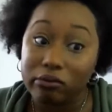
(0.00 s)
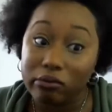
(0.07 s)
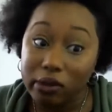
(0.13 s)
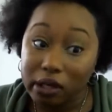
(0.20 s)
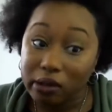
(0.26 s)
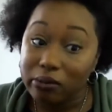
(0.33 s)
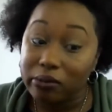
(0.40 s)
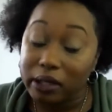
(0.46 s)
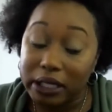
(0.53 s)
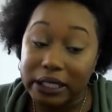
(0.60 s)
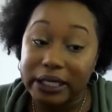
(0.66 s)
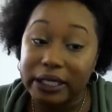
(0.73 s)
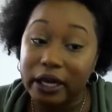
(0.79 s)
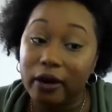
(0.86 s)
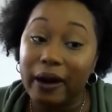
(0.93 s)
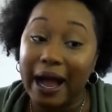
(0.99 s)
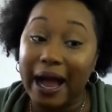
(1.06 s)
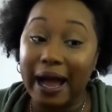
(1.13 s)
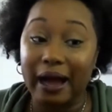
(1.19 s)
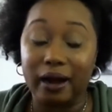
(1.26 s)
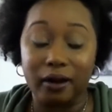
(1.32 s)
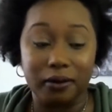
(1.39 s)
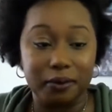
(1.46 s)
we don't really know
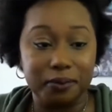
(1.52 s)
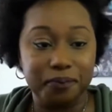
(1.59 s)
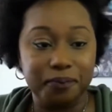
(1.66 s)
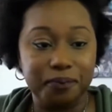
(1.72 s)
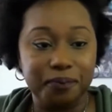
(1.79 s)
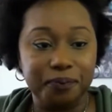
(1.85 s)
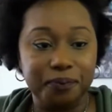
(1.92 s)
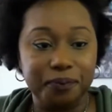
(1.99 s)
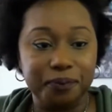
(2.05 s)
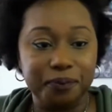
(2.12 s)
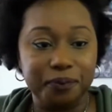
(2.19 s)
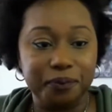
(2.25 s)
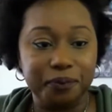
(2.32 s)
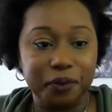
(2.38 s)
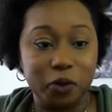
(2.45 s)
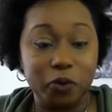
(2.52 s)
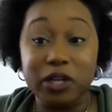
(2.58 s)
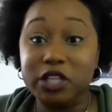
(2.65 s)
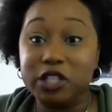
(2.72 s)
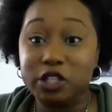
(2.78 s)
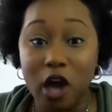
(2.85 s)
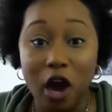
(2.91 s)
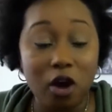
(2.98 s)
how. We
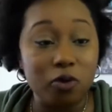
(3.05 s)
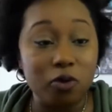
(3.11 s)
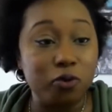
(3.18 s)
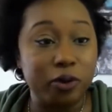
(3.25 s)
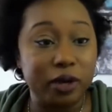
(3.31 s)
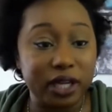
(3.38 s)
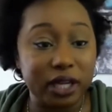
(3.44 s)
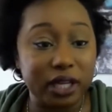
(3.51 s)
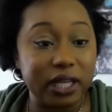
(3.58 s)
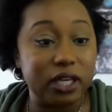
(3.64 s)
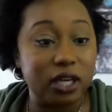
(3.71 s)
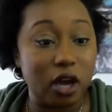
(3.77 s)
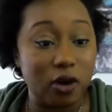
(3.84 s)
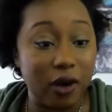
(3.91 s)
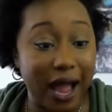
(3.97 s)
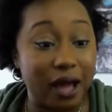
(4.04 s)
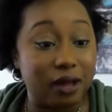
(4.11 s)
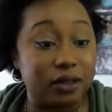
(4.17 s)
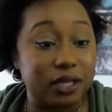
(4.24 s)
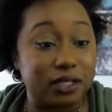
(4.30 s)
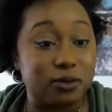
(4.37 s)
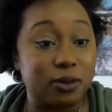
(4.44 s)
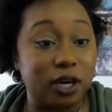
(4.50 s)
don't really know how.
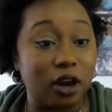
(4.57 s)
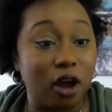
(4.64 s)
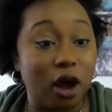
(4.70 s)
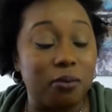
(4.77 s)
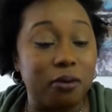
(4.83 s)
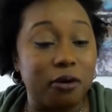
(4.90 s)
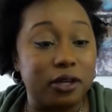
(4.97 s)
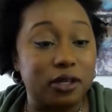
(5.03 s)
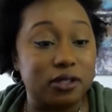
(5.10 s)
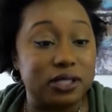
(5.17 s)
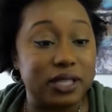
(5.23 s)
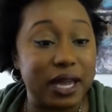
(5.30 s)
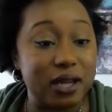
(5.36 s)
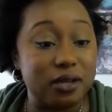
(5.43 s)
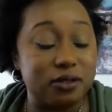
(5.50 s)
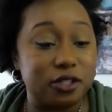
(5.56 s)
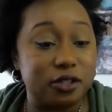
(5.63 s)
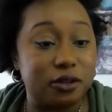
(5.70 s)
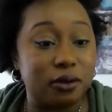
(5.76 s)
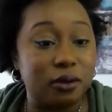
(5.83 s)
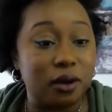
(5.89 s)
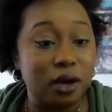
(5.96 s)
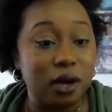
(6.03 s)
That's what it all boils down
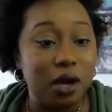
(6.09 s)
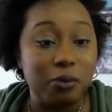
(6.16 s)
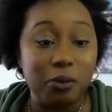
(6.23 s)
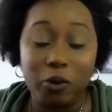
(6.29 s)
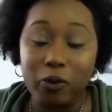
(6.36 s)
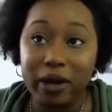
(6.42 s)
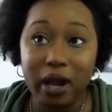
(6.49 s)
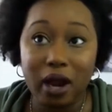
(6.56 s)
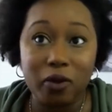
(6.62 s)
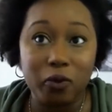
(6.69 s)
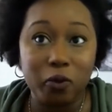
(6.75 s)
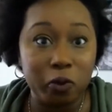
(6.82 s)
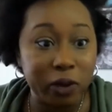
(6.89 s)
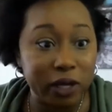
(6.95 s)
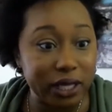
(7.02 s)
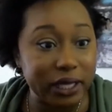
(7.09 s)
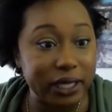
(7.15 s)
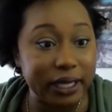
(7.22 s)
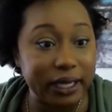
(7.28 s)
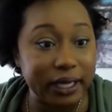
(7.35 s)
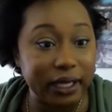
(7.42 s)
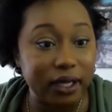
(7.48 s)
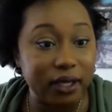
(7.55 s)
to. But we aren't
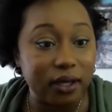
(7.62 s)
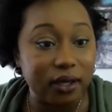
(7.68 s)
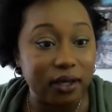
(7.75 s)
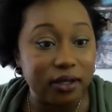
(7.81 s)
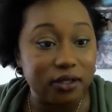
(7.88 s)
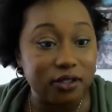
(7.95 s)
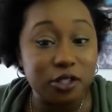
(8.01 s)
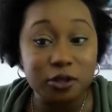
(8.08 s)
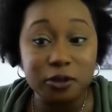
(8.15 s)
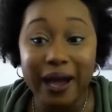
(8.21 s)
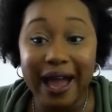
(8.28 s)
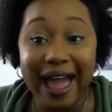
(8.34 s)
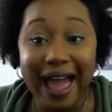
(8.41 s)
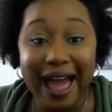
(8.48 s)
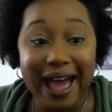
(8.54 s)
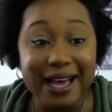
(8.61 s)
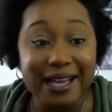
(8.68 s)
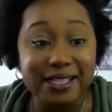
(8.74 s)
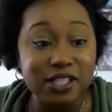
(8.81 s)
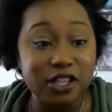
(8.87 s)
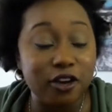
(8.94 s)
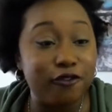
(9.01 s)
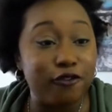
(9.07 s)
willing to
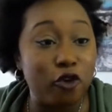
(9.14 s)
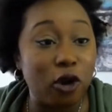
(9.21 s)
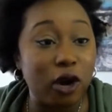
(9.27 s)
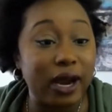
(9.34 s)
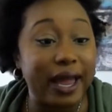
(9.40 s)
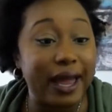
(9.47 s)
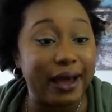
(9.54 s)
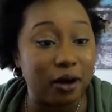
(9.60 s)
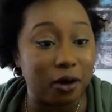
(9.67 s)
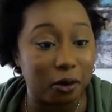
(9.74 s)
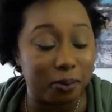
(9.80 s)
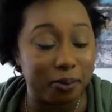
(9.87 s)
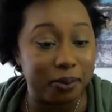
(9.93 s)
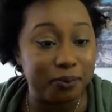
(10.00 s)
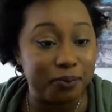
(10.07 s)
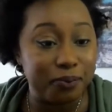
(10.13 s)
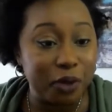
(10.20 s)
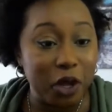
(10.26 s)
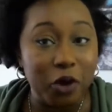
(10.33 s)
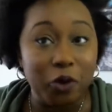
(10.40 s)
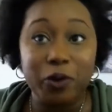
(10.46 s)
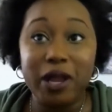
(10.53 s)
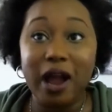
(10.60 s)
ask for help.
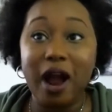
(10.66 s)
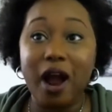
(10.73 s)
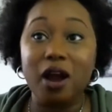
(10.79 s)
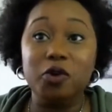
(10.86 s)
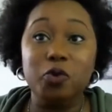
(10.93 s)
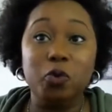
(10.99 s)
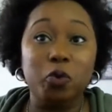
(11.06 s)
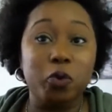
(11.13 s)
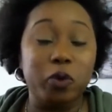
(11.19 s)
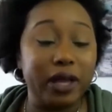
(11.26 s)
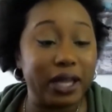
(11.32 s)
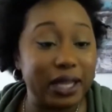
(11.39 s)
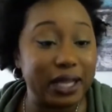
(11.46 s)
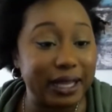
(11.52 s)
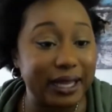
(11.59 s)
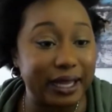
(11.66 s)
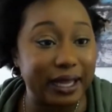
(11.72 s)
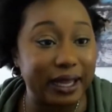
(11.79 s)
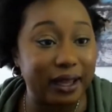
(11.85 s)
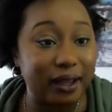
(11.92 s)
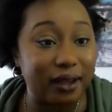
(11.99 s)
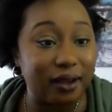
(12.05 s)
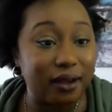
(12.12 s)
We aren't
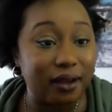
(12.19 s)
willing